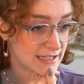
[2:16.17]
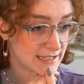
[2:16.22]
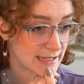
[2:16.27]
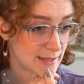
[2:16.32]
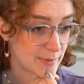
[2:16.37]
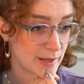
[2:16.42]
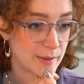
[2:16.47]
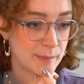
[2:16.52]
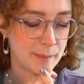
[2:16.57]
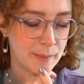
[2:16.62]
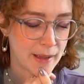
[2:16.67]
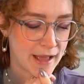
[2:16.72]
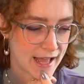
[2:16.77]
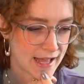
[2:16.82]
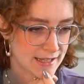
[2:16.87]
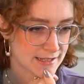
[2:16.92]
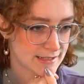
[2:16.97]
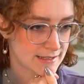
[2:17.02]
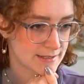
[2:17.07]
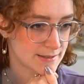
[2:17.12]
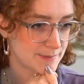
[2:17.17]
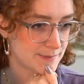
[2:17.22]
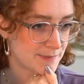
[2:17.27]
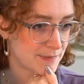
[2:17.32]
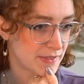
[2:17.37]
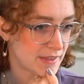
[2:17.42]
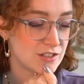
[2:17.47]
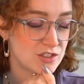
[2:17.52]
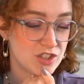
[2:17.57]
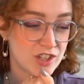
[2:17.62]
demon, pass.
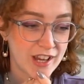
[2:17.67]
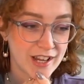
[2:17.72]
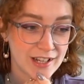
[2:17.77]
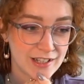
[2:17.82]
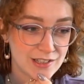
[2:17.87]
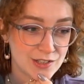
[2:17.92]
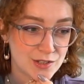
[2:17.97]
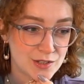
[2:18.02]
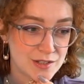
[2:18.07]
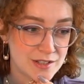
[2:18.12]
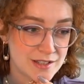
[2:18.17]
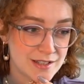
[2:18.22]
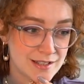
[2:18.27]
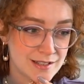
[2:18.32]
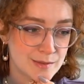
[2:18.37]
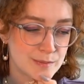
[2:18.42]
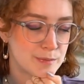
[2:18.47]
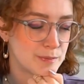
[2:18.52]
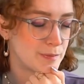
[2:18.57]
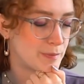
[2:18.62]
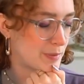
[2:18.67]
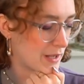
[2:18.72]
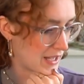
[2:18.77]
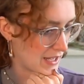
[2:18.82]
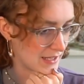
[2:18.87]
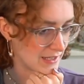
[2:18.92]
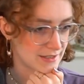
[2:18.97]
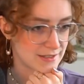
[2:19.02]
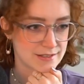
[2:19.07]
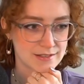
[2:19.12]
Channelers, pass.